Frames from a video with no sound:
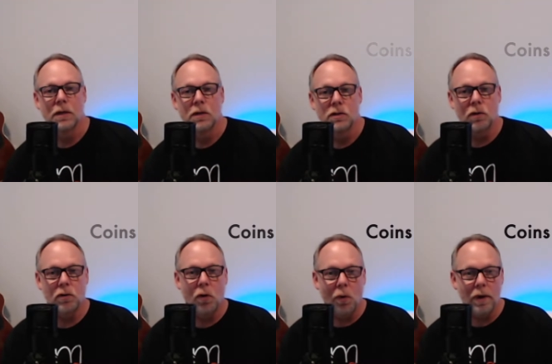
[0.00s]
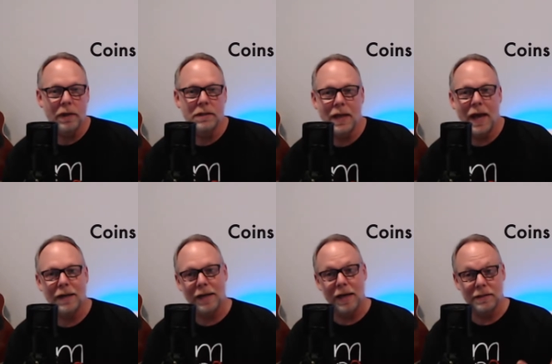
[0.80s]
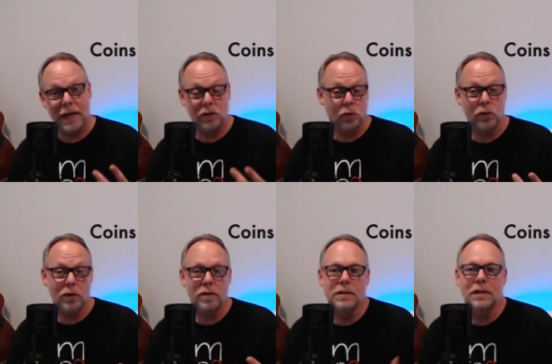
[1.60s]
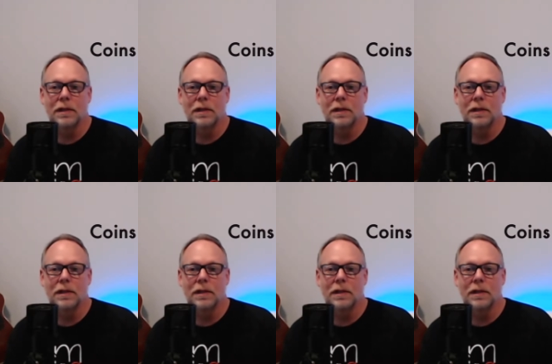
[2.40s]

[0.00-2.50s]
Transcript: So coins act as actual currency.